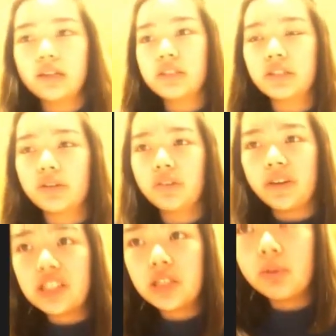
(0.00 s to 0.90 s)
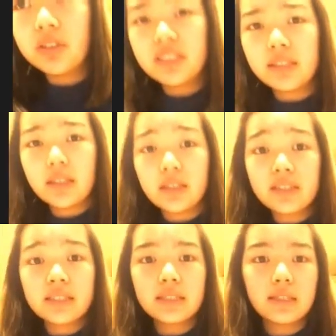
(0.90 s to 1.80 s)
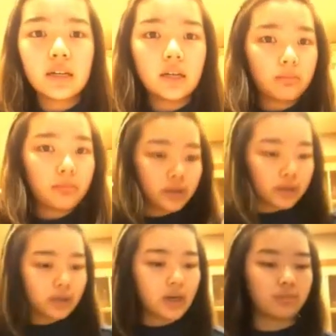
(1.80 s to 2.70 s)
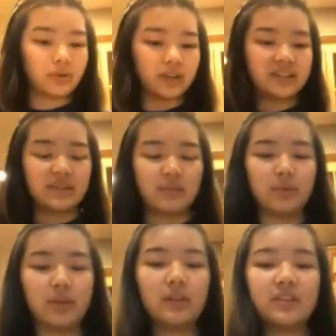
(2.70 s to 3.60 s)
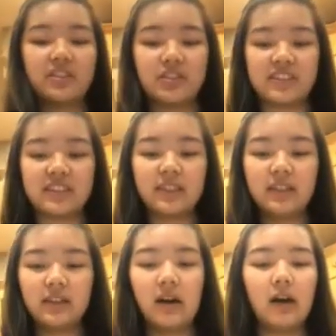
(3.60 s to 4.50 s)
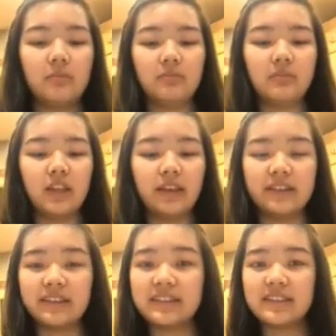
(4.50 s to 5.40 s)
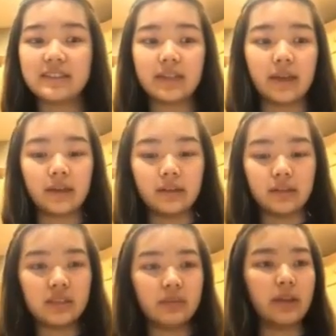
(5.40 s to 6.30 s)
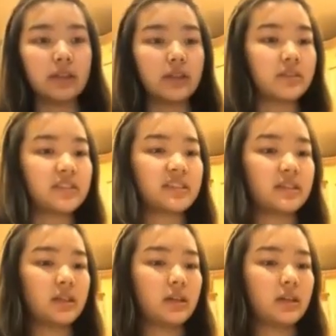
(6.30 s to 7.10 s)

So the vegetables in this burger are pretty simple. It's just lettuce and tomatoes.